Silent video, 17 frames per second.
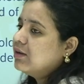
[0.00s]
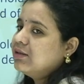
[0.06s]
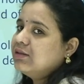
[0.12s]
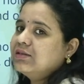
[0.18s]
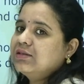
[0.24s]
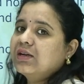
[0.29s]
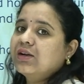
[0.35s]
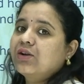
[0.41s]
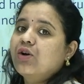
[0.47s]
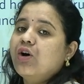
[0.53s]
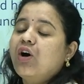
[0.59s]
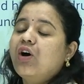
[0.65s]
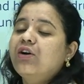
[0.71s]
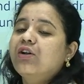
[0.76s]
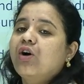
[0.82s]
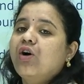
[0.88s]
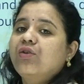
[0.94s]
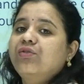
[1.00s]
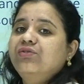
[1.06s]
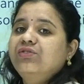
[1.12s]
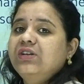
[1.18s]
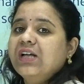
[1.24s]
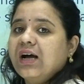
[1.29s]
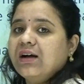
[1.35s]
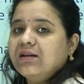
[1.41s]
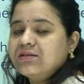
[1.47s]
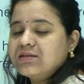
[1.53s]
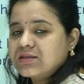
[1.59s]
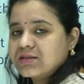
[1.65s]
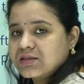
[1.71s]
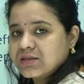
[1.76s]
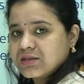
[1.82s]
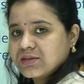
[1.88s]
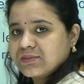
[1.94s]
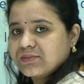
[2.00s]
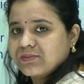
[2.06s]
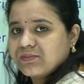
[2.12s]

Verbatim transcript: the god of dance,